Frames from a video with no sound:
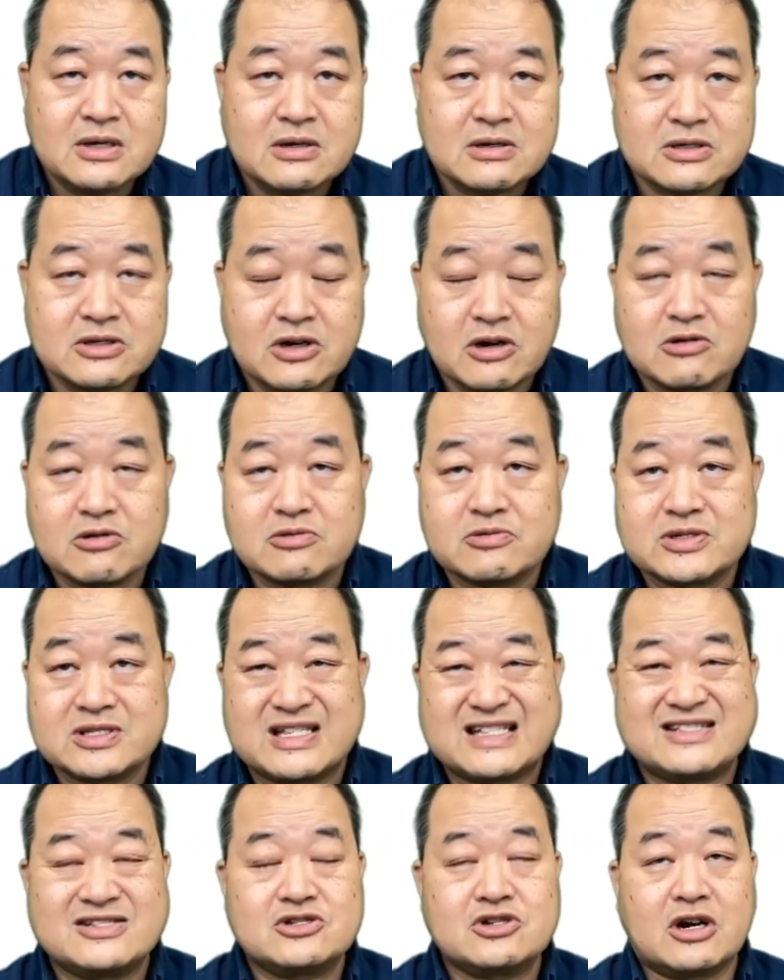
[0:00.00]
You know,
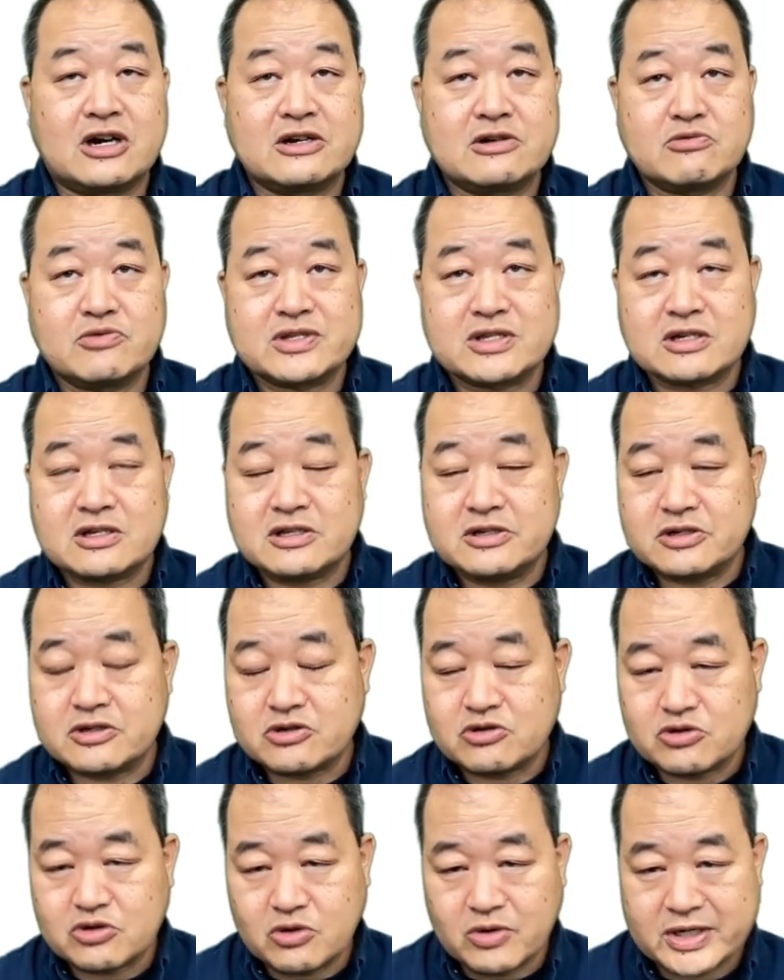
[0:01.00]
it started with a
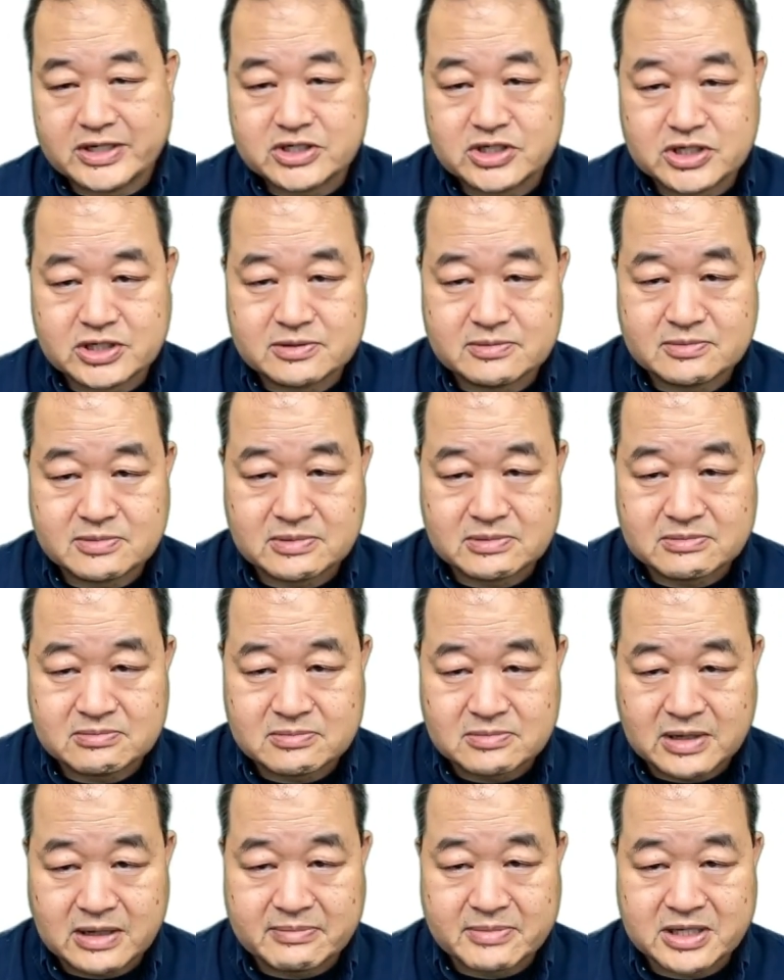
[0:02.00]
clinical question.
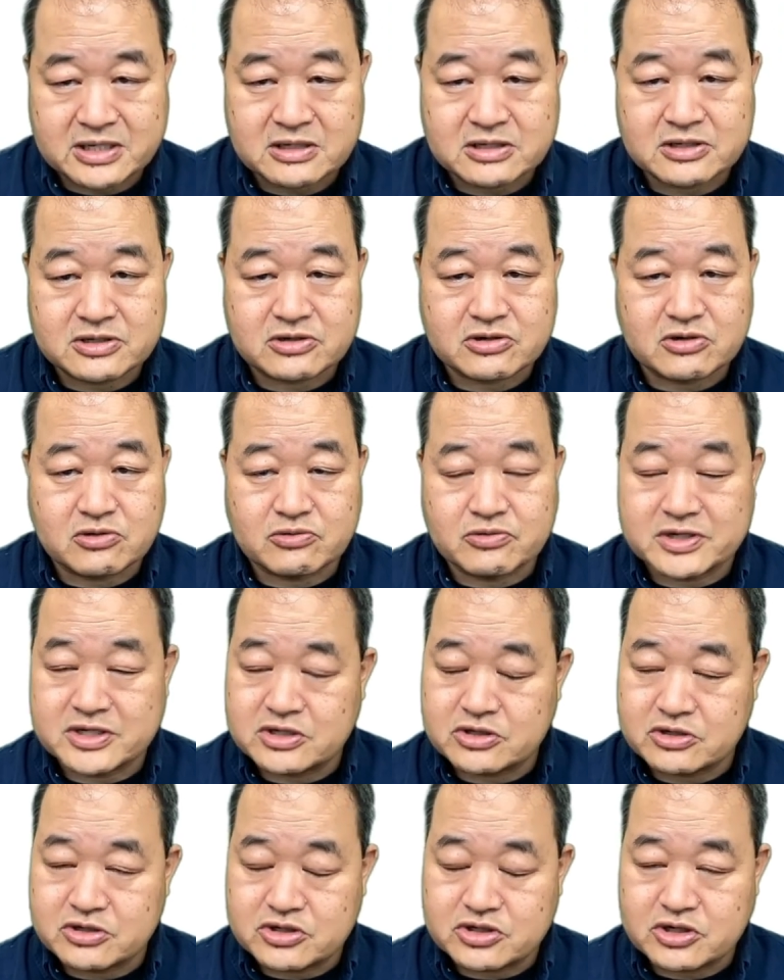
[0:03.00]
I'm a clinical
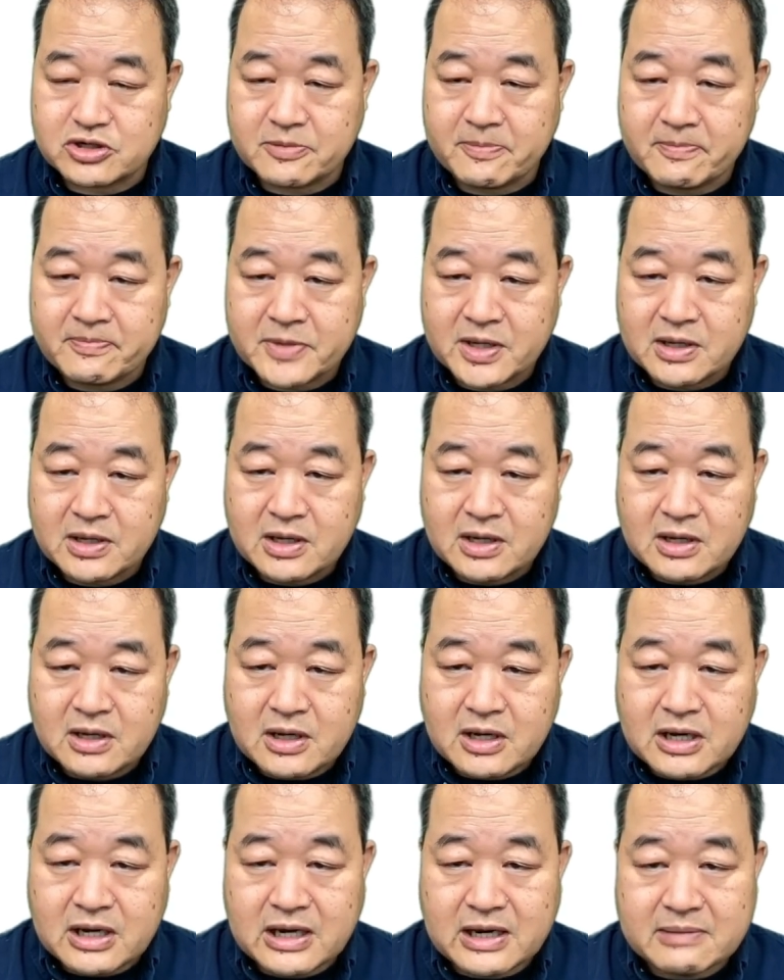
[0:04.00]
researcher,
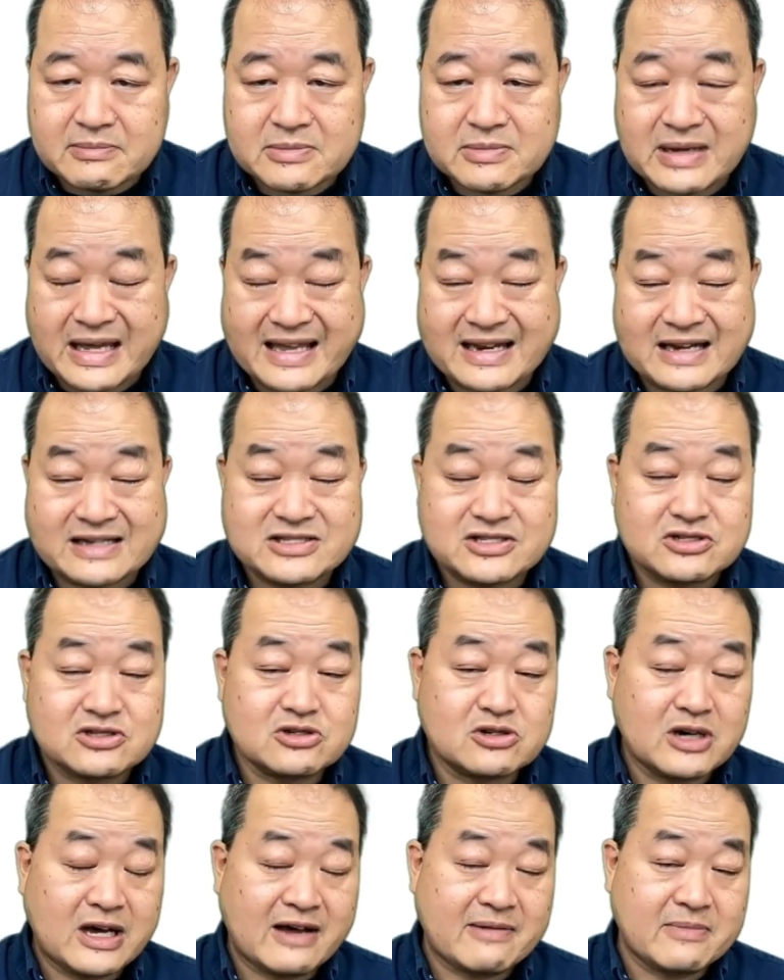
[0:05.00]
and I
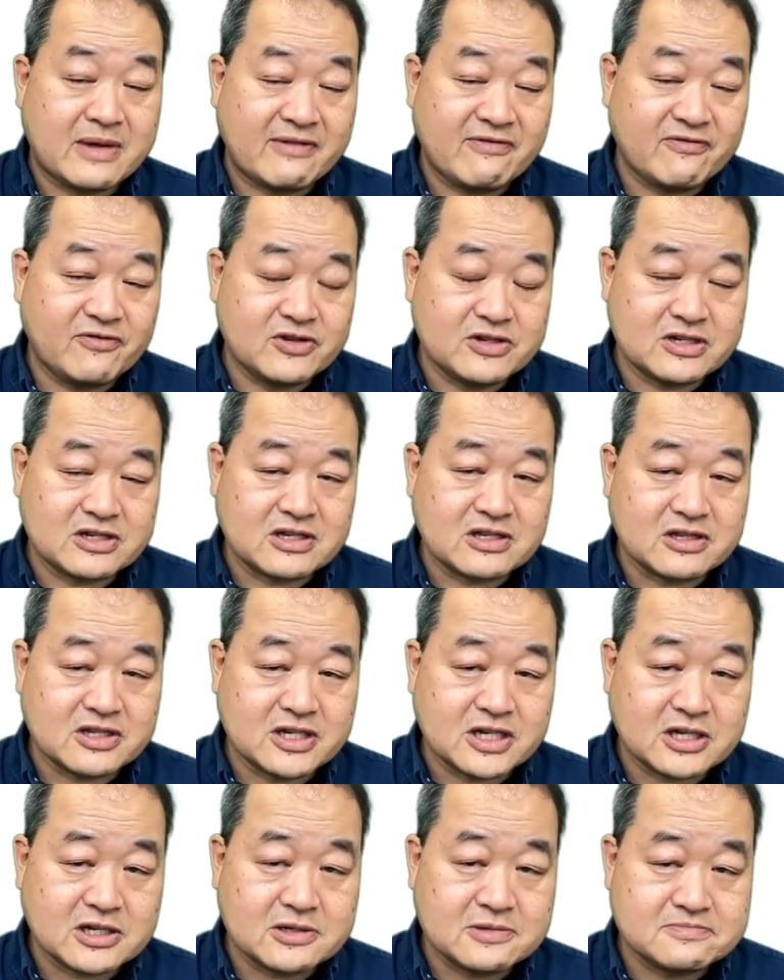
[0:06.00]
still have my foot in
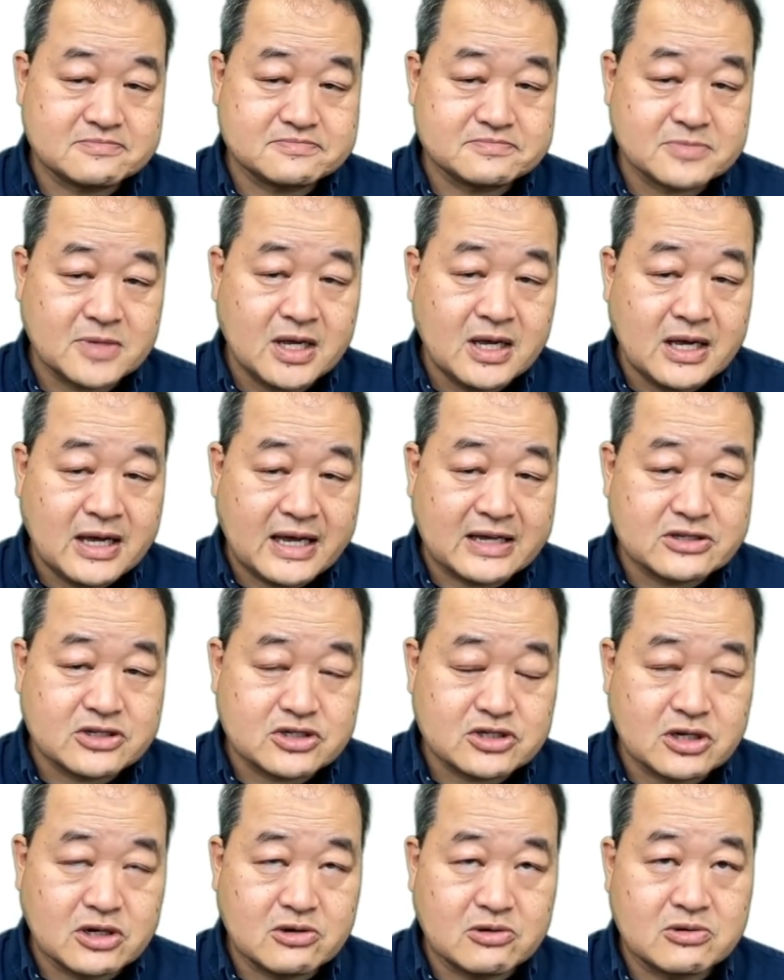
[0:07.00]
clinic. And
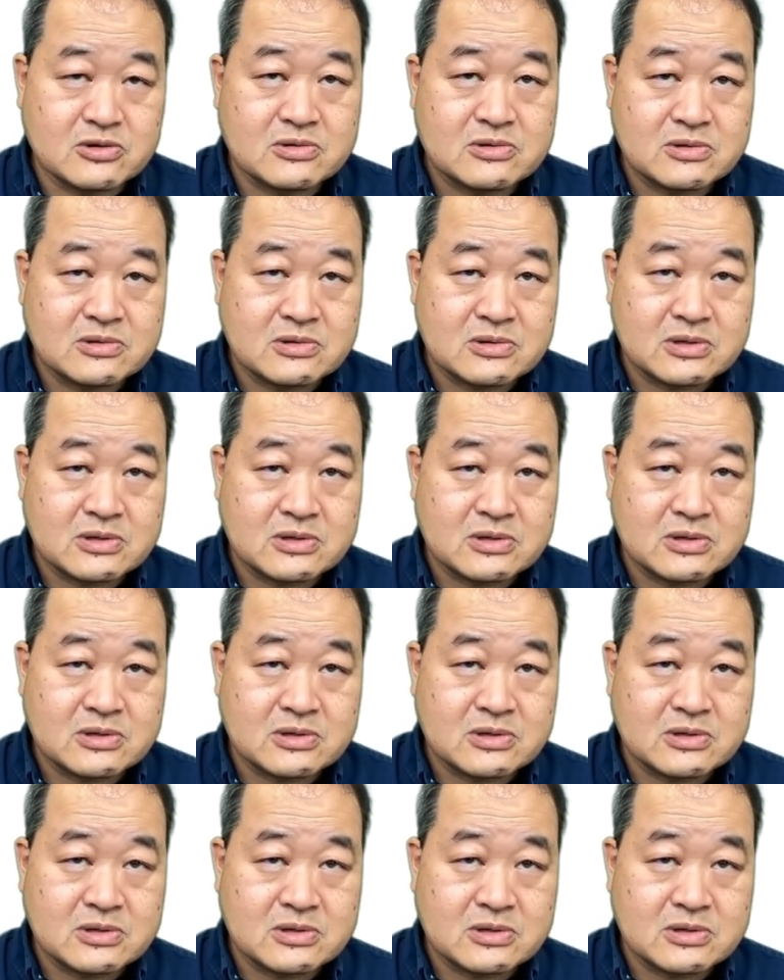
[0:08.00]
so